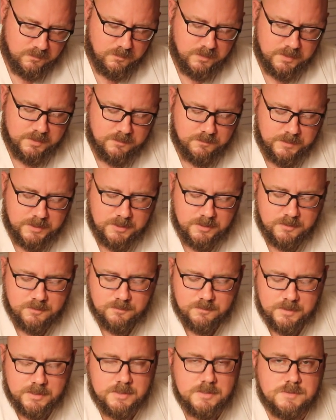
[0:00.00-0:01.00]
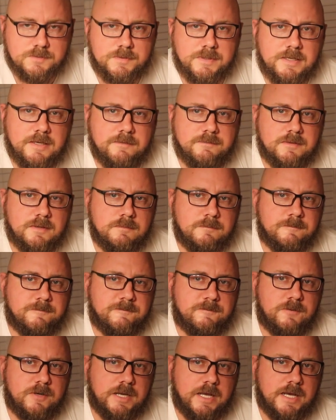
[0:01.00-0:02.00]
What we do is we give them
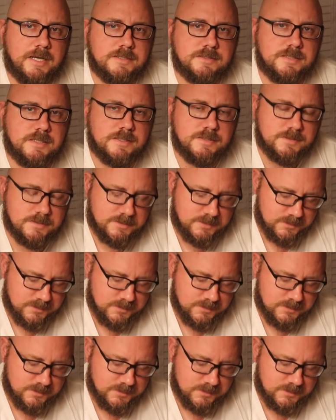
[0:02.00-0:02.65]
free access